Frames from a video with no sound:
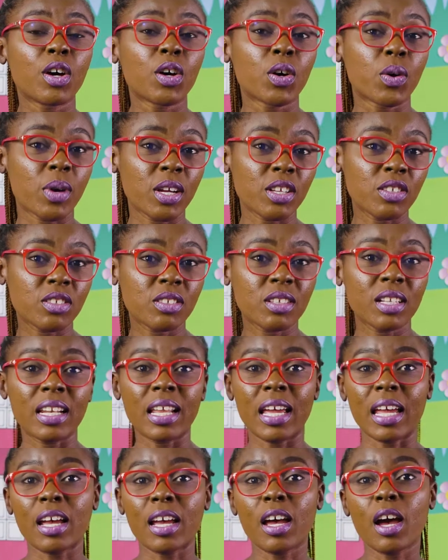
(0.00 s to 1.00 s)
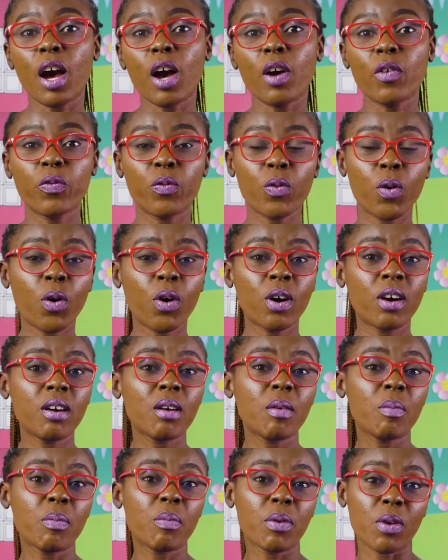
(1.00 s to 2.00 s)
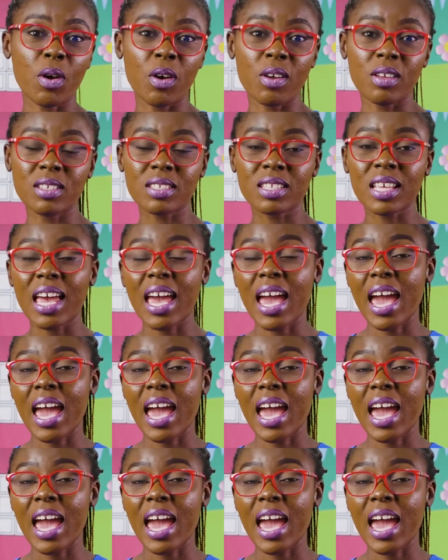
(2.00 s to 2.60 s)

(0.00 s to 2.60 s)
question like 4 plus